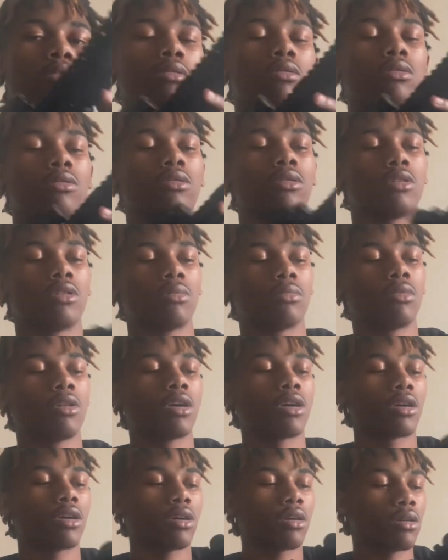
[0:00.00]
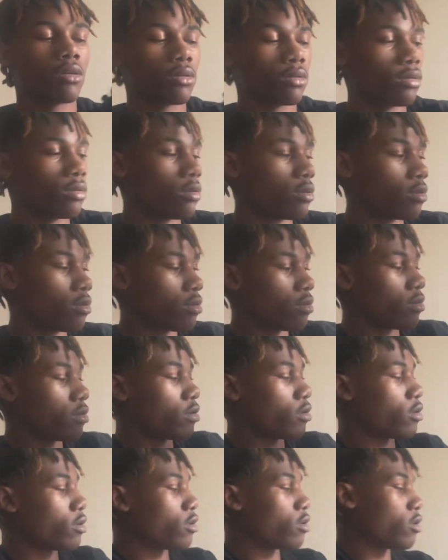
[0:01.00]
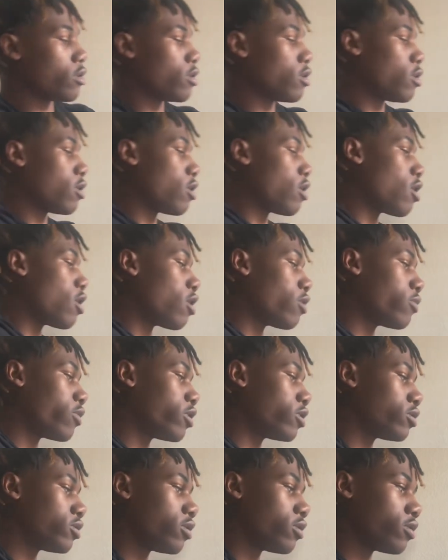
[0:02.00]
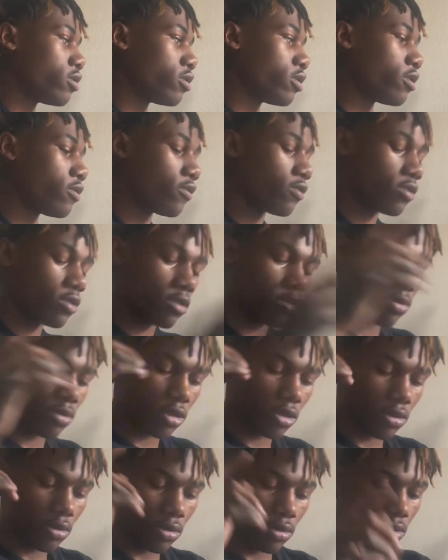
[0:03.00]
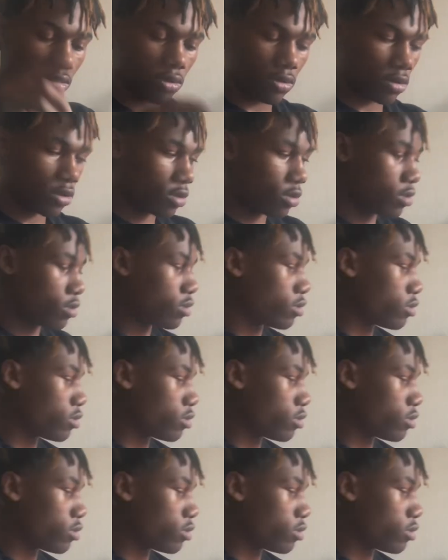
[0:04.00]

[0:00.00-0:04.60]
300 blackout. Always know the differences what you using.